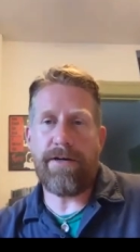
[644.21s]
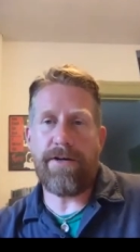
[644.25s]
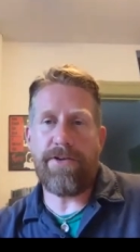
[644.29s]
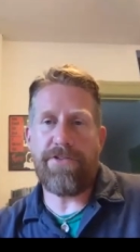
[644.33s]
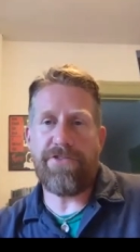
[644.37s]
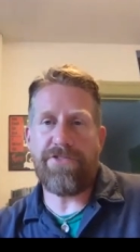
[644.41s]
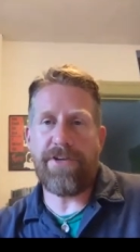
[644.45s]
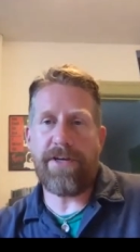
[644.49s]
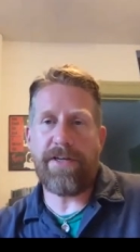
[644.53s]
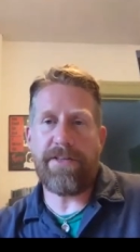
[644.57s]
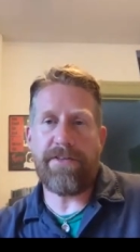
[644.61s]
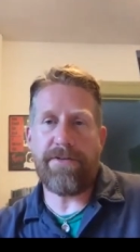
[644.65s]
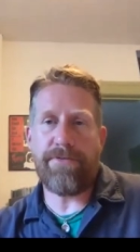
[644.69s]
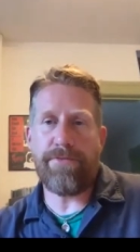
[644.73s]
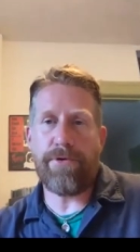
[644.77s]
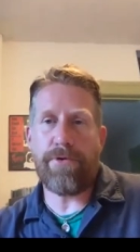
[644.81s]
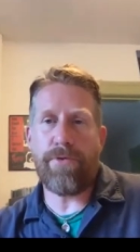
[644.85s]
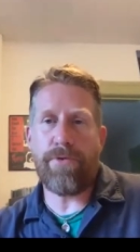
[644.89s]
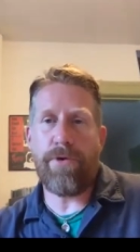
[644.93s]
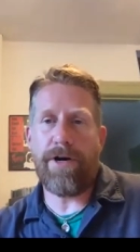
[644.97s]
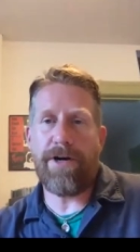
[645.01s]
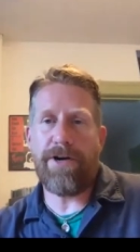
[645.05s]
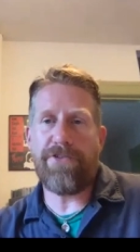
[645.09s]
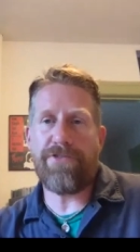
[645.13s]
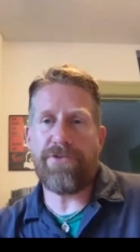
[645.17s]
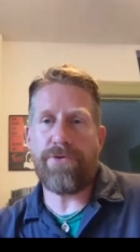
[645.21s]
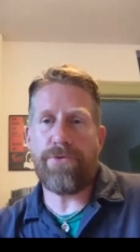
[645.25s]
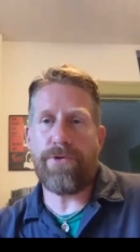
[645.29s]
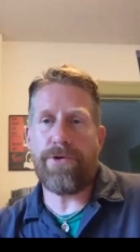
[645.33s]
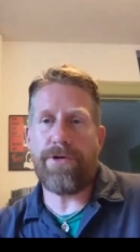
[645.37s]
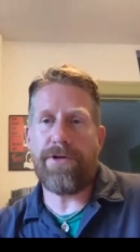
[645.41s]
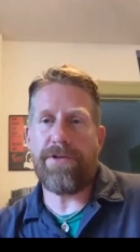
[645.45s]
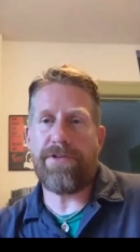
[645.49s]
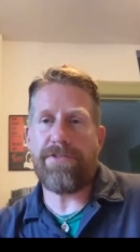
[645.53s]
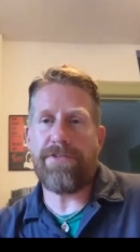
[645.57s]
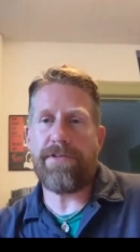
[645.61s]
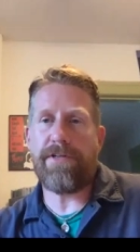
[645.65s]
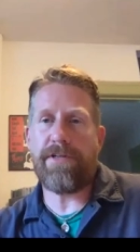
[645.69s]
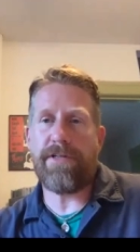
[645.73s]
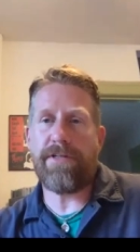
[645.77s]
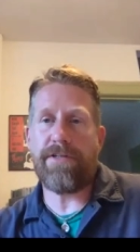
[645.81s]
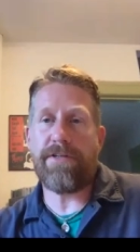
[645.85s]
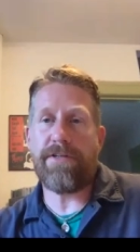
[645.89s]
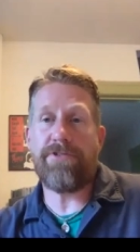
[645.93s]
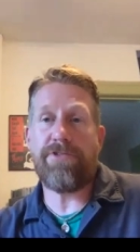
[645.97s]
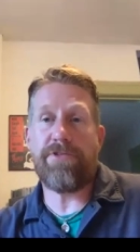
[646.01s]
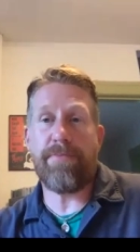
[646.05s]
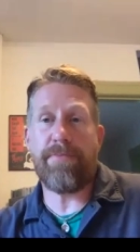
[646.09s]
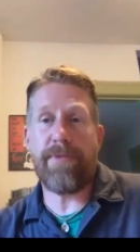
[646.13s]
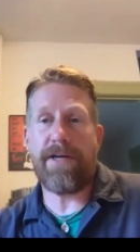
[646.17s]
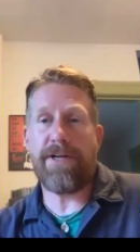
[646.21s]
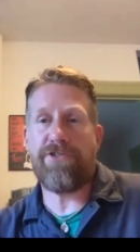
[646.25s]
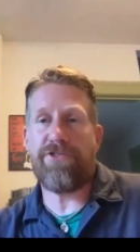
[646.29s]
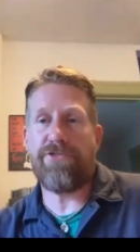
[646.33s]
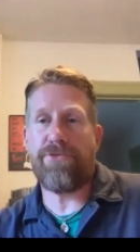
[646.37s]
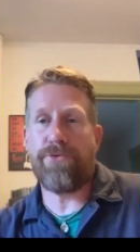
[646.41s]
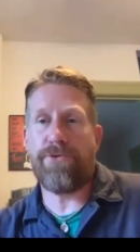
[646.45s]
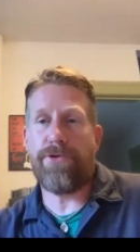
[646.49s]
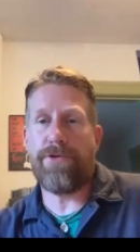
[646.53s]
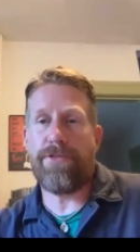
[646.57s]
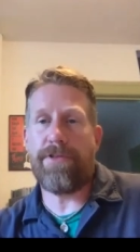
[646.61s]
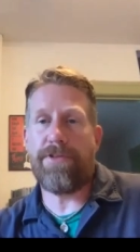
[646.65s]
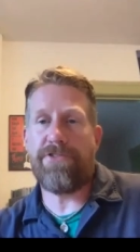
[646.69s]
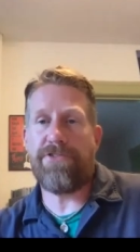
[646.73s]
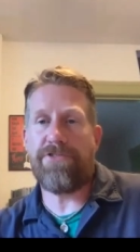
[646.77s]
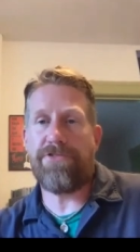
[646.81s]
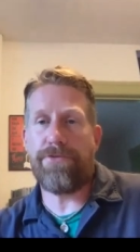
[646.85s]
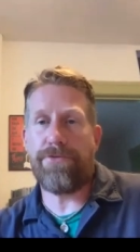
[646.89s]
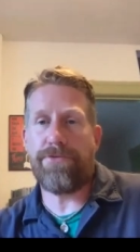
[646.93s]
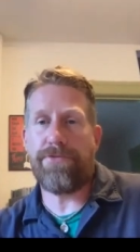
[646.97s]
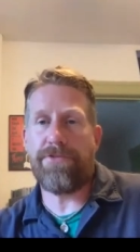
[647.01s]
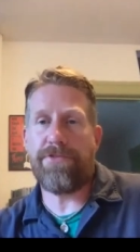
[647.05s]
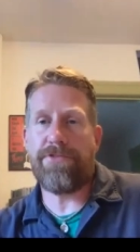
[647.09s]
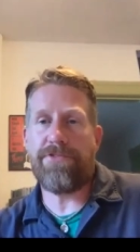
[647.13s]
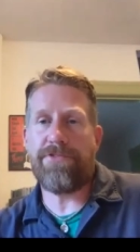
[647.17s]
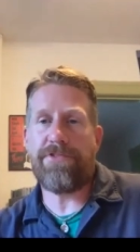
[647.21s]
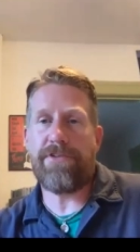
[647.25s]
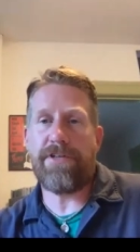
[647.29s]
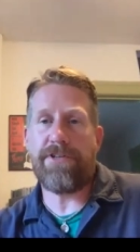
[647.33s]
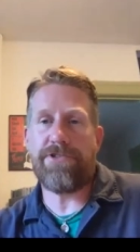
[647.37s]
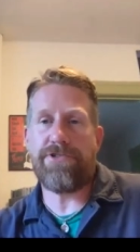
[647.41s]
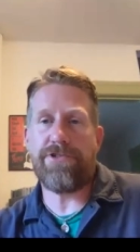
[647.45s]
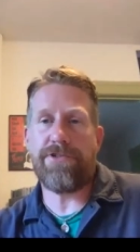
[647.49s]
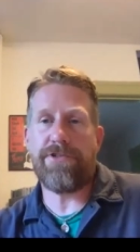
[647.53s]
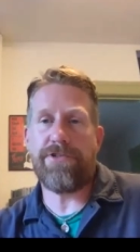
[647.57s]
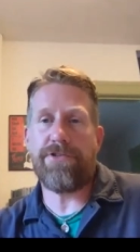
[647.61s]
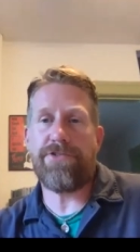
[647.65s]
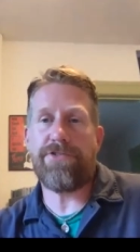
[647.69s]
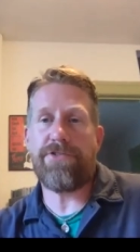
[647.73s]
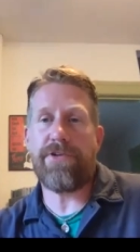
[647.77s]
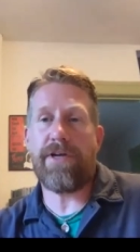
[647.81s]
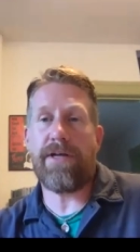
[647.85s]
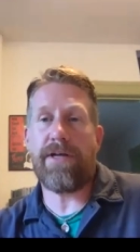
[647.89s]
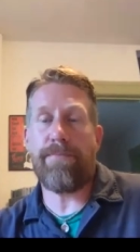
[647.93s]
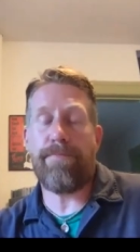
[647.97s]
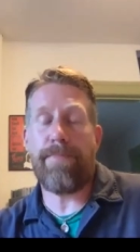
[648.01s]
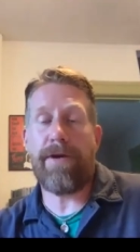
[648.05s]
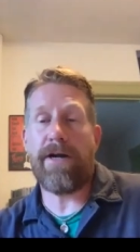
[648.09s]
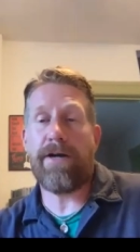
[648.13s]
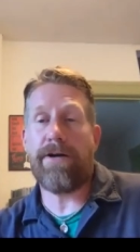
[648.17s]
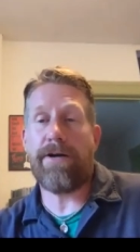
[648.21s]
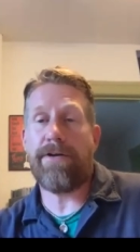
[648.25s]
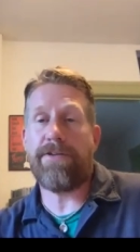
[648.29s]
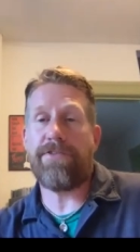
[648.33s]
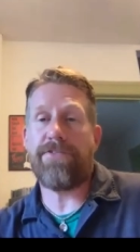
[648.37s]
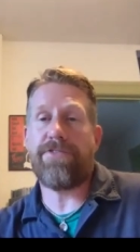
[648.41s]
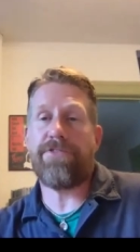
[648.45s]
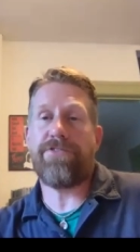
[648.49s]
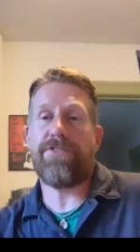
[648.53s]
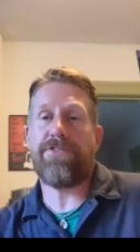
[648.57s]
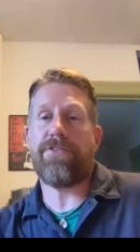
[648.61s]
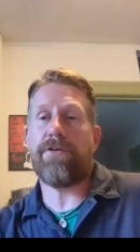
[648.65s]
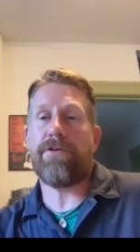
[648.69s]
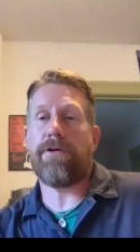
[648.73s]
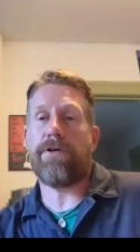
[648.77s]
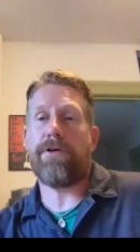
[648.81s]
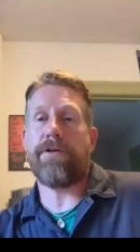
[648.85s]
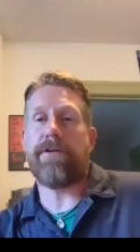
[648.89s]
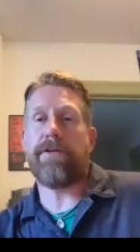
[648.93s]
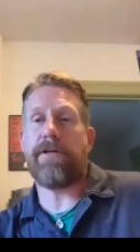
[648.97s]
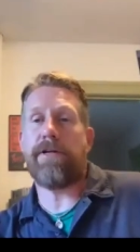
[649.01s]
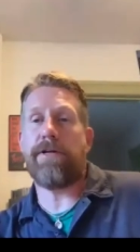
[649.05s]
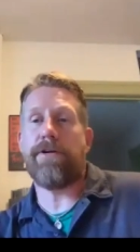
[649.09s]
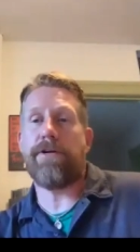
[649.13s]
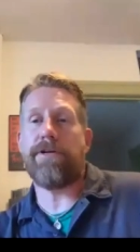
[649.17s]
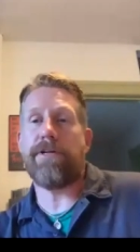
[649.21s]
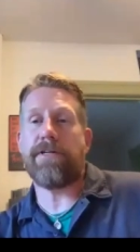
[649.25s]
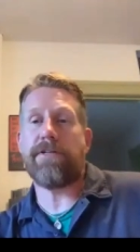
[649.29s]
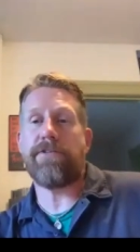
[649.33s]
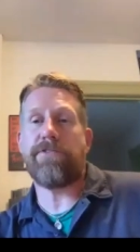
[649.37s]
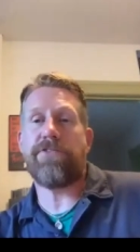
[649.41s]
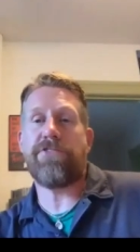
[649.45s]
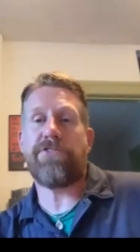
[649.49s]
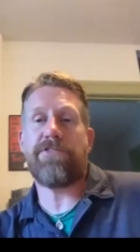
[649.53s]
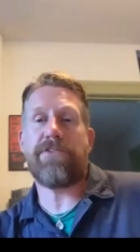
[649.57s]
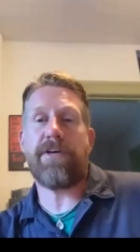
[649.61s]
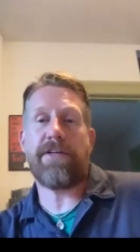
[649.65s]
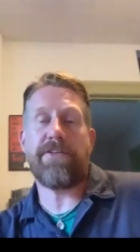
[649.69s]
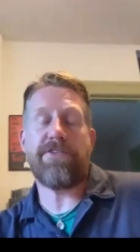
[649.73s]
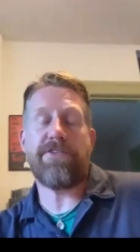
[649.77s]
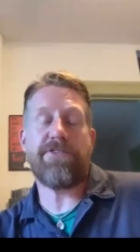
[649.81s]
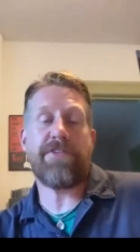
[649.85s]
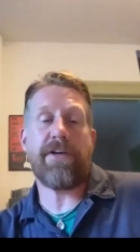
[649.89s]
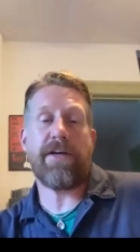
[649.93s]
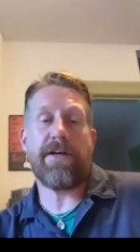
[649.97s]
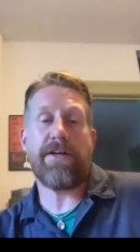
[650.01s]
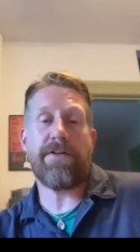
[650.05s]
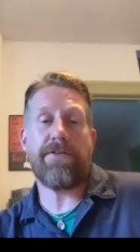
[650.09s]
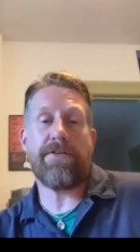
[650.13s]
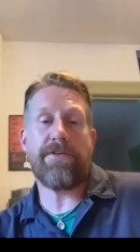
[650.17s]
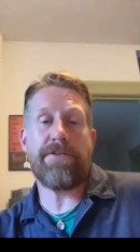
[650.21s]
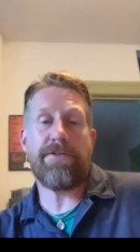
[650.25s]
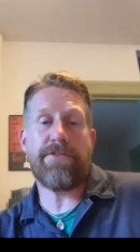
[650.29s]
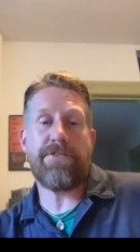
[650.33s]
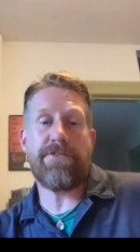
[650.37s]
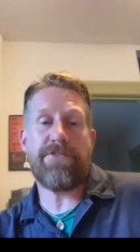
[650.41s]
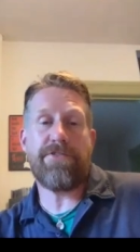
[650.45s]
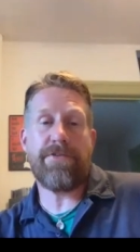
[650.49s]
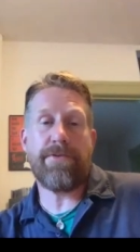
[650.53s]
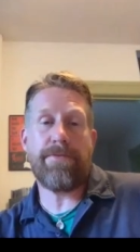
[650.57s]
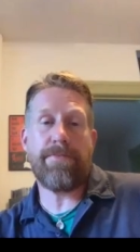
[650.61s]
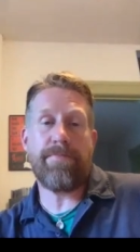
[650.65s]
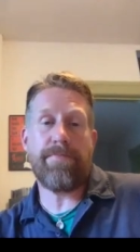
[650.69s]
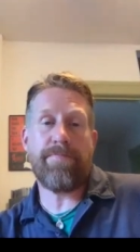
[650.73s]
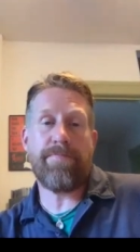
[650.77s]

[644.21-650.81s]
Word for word: state that requires quarantine to make sure that students, teachers, and parents are adhering to state standards.